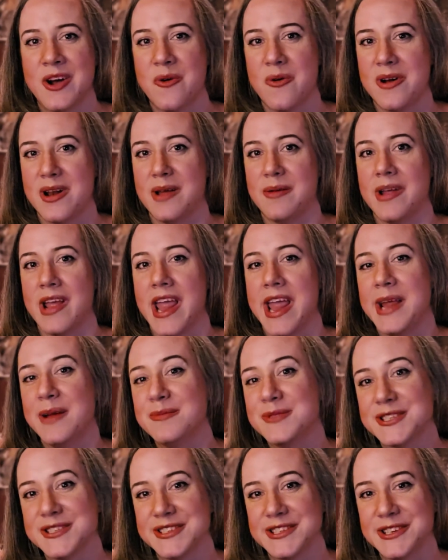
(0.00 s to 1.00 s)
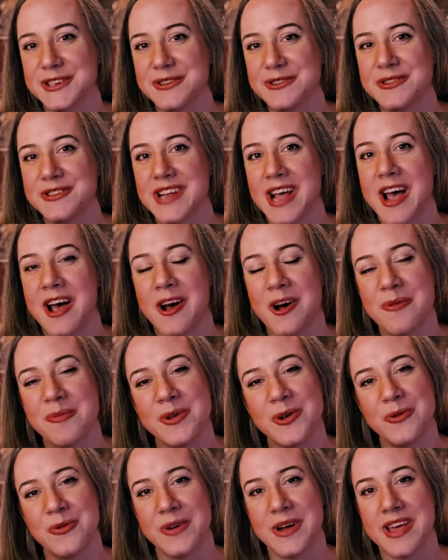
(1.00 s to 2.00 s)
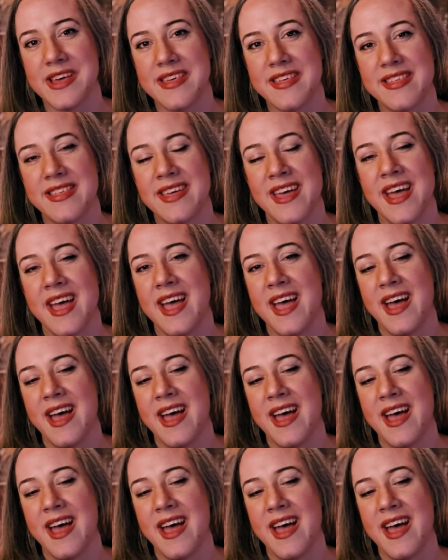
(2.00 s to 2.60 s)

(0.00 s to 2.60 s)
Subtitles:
what I aim to do to help you with